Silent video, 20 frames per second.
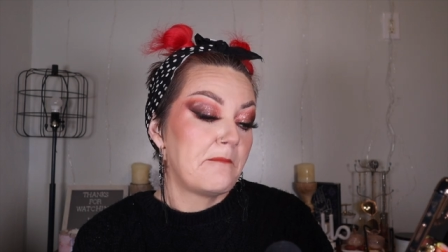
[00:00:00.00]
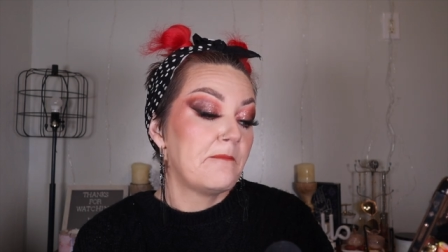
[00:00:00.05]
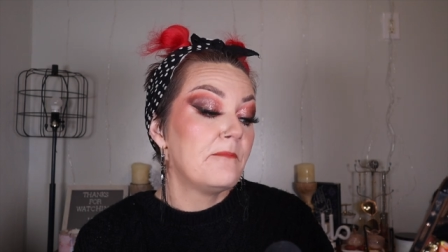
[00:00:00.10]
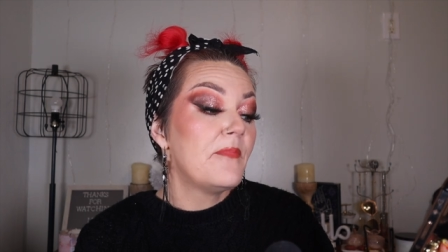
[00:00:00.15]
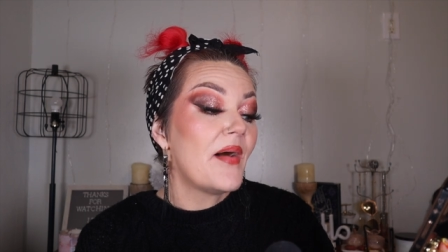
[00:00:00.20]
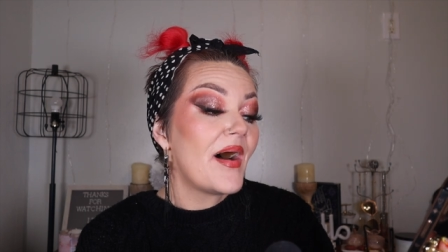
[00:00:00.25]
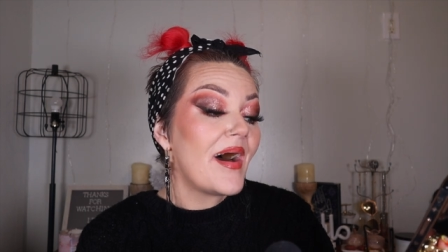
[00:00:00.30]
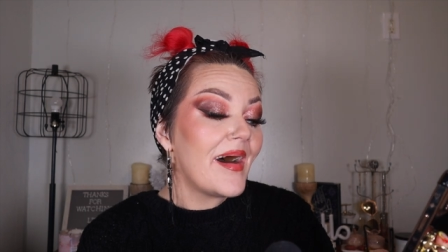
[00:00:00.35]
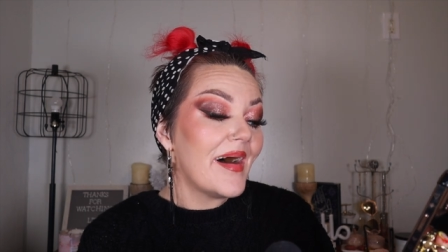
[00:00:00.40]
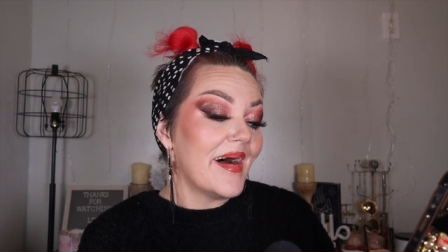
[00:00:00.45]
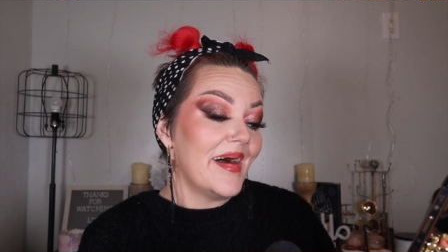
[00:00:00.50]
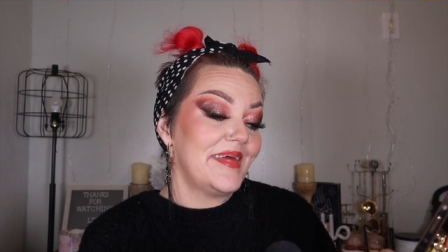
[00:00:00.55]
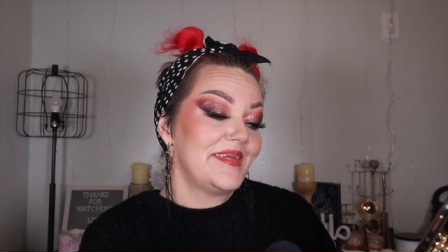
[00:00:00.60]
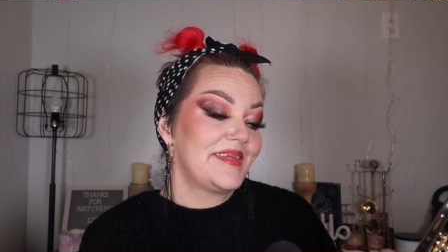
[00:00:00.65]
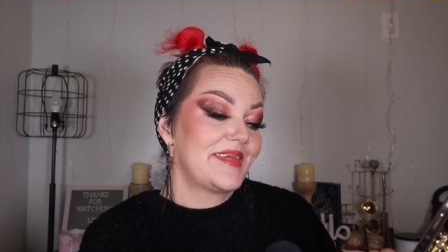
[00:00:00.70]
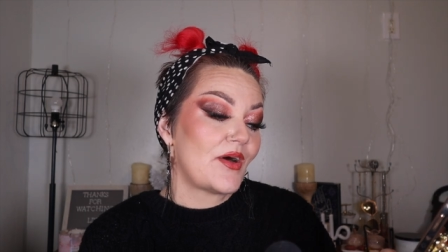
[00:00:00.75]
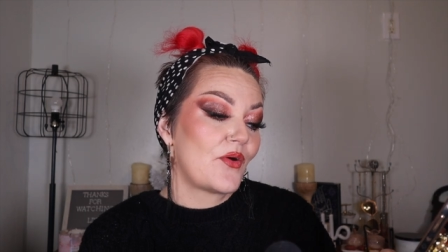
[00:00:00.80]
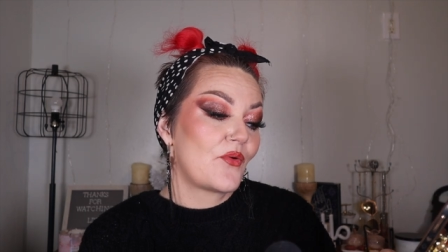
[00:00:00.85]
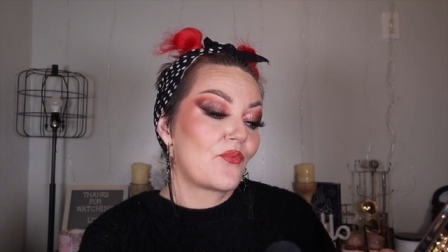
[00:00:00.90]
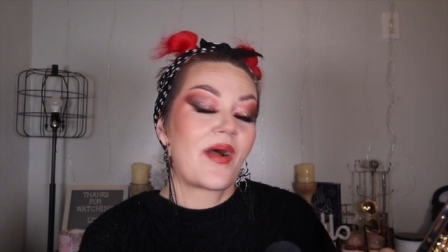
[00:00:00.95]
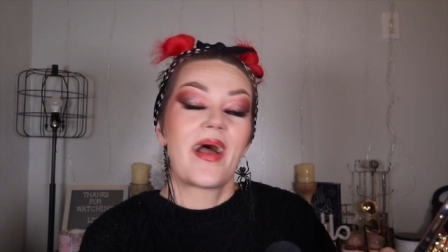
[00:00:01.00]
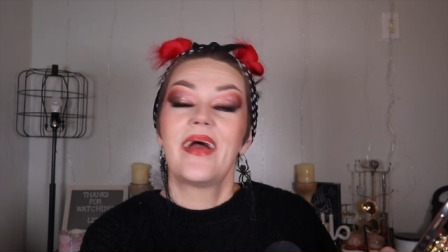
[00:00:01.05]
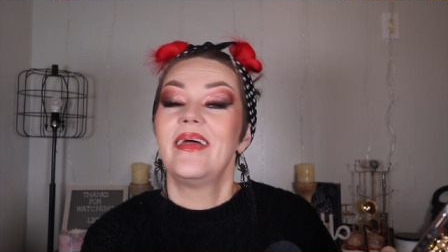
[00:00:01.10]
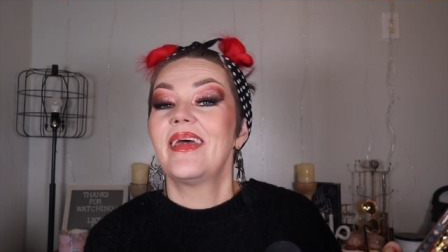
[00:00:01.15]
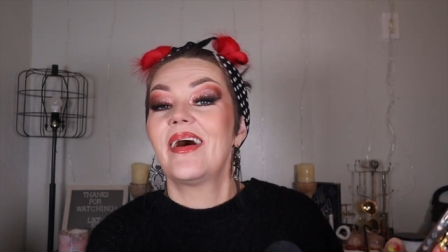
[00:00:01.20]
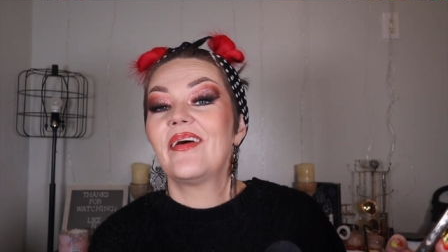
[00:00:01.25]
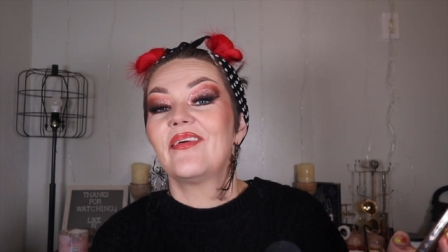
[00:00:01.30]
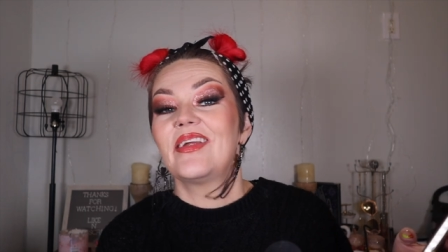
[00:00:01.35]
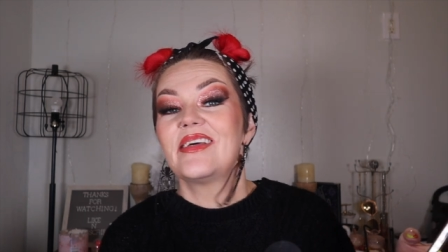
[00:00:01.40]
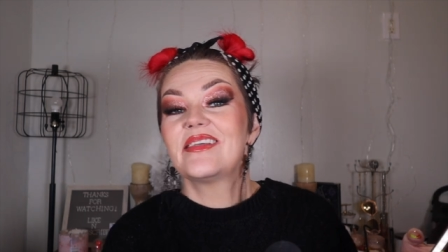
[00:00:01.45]
but right
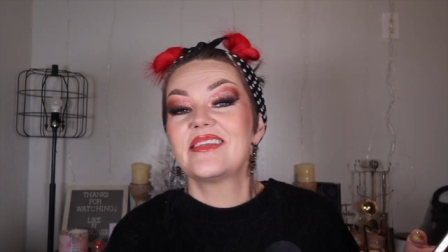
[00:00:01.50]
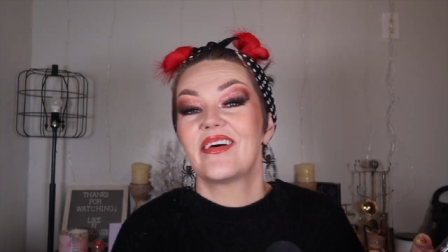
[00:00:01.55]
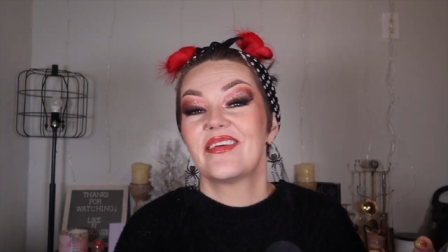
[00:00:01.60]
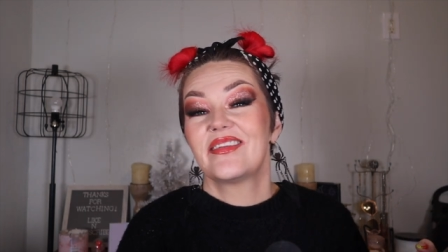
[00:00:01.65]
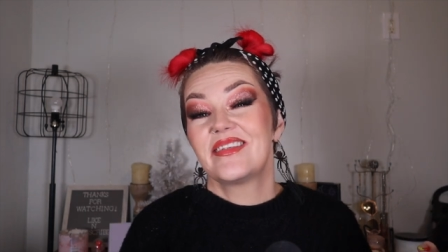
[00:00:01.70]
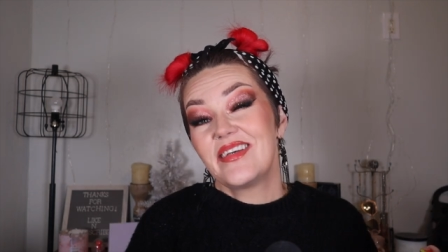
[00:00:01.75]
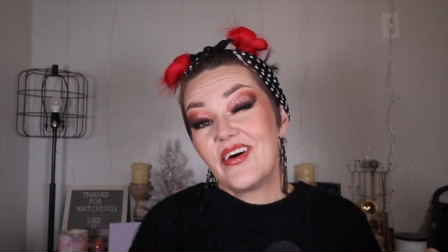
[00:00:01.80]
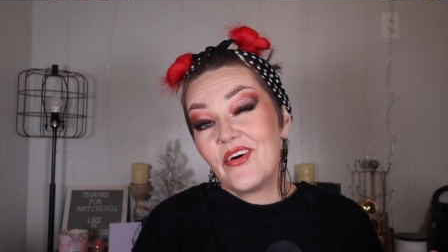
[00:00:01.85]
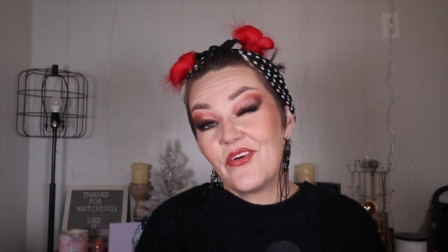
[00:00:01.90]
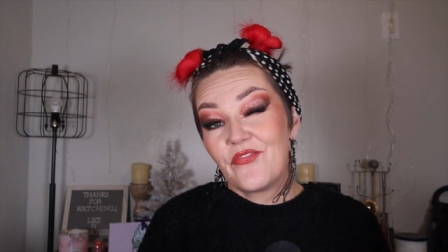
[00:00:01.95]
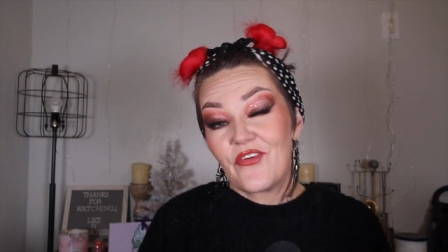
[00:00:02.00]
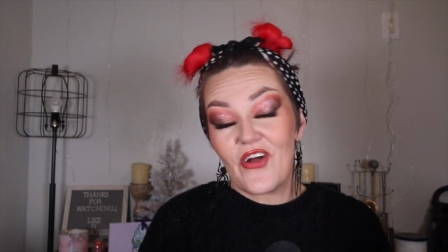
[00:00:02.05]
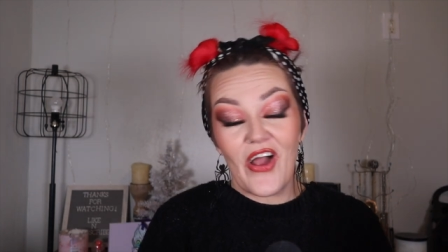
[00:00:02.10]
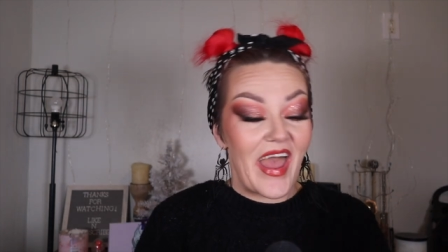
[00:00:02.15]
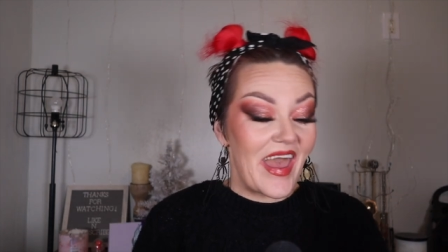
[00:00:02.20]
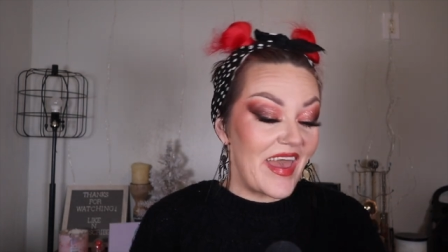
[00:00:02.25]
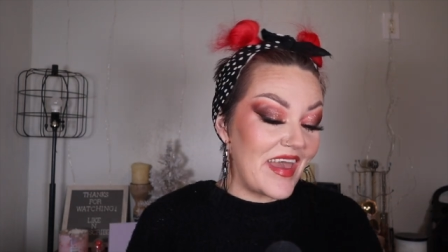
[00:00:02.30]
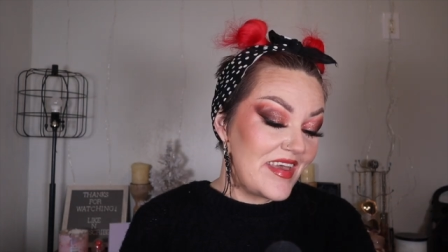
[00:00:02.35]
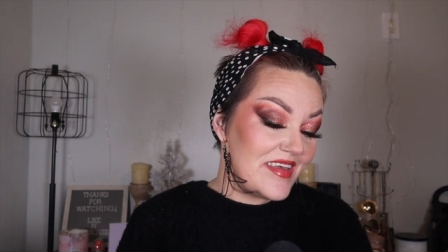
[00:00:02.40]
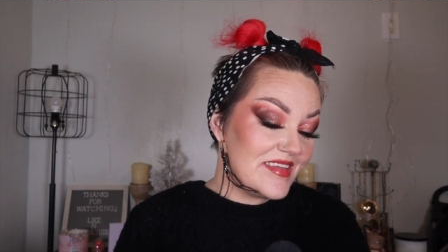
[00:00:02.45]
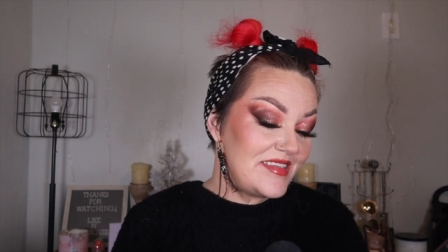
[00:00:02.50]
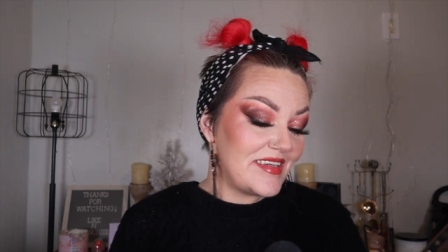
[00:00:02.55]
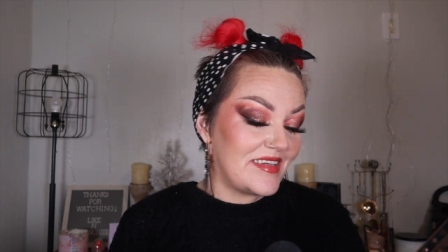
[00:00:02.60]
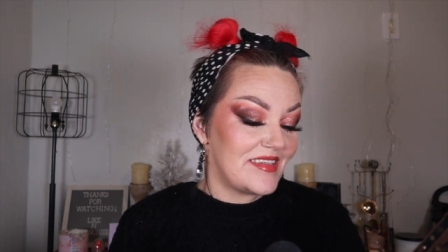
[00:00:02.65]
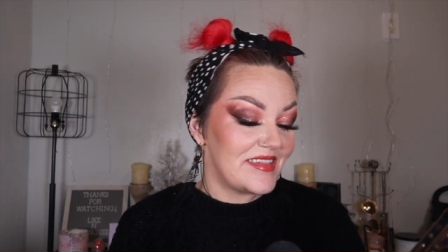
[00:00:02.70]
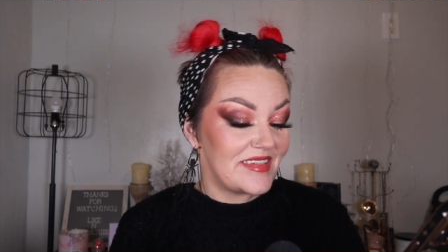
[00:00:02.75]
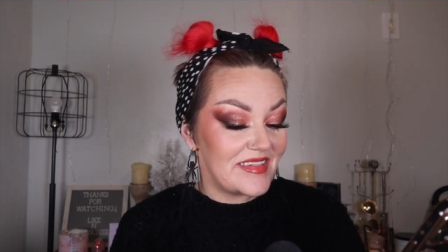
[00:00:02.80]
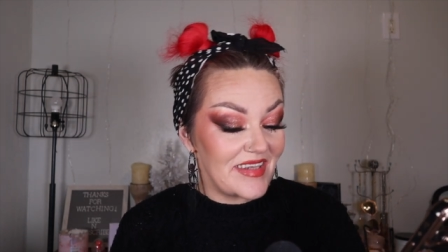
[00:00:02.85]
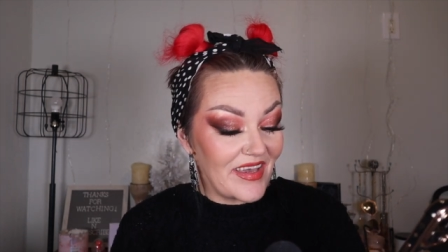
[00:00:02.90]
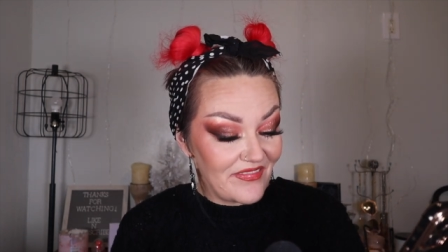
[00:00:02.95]
now it is on sale for eight
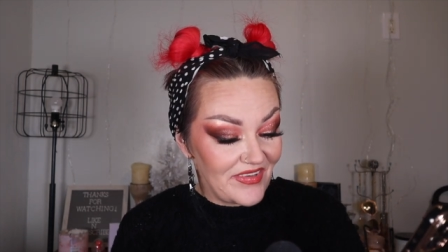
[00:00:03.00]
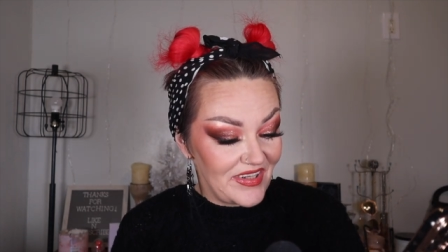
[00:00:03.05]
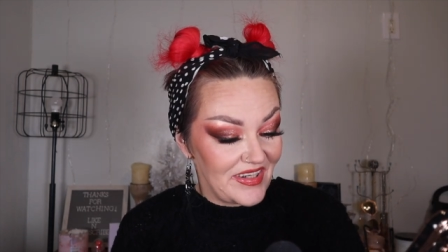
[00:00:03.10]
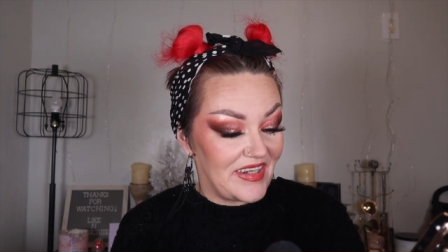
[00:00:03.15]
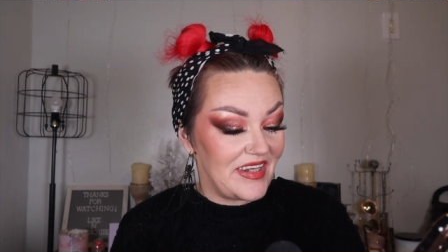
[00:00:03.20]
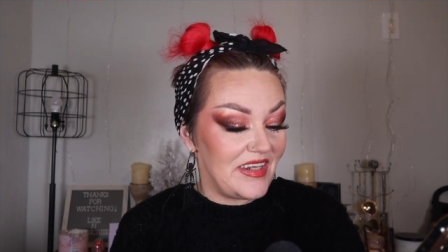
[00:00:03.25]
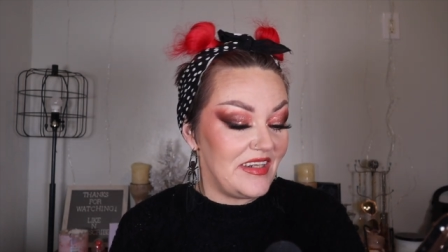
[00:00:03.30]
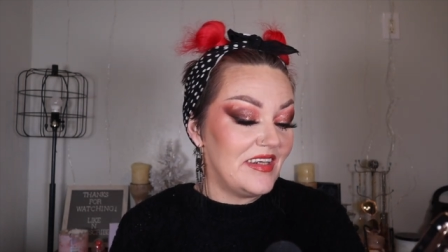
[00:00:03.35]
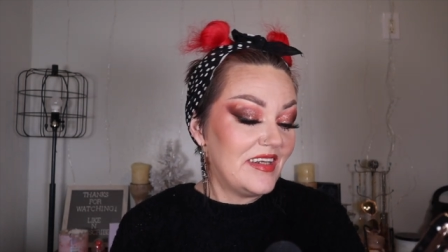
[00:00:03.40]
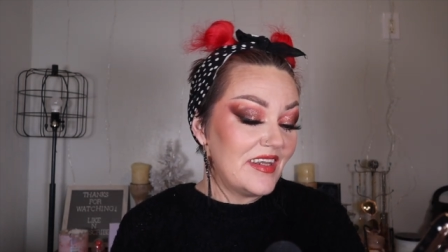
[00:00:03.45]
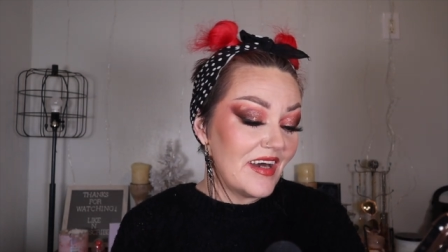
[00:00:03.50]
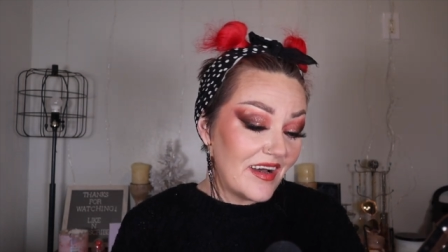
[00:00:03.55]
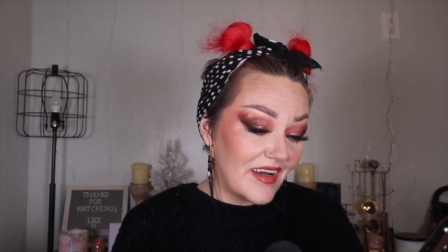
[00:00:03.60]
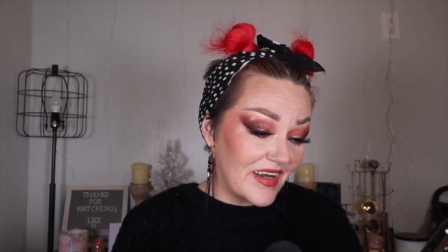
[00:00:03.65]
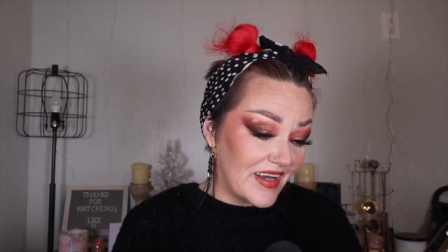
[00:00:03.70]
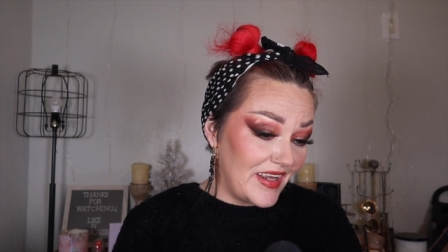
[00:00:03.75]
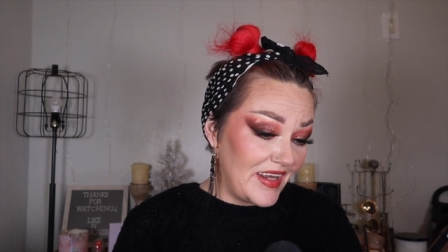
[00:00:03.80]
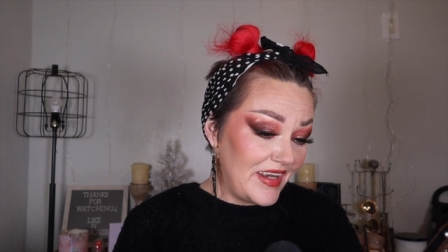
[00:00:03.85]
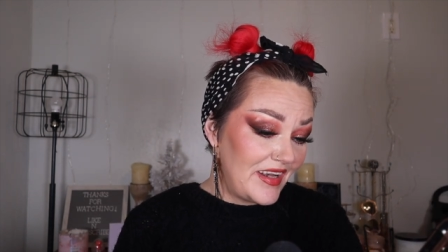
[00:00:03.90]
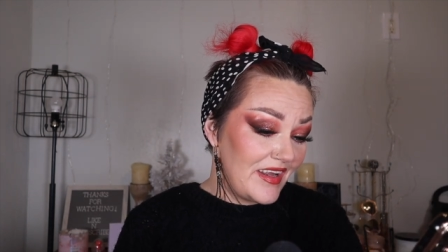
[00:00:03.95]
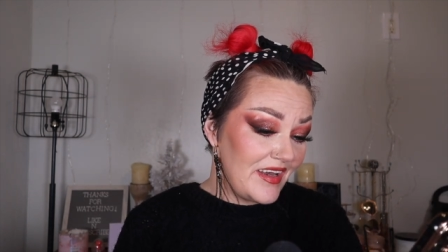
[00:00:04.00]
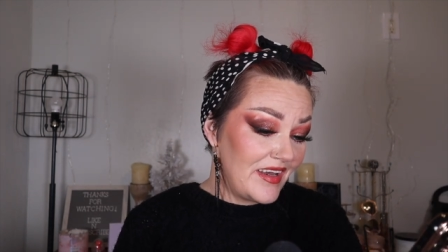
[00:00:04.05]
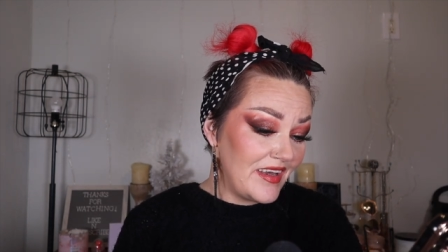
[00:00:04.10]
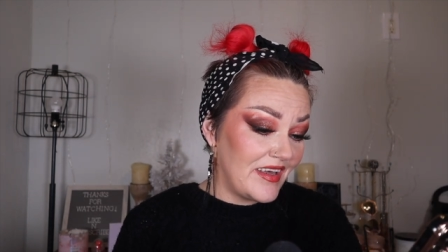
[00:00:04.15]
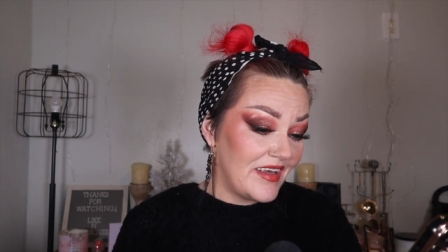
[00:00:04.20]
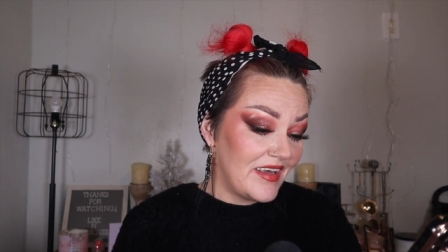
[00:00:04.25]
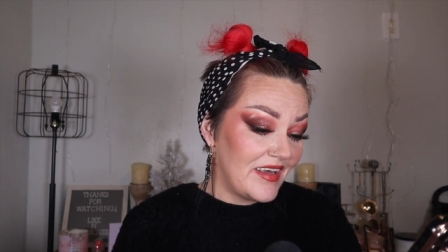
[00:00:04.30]
seventy-nine.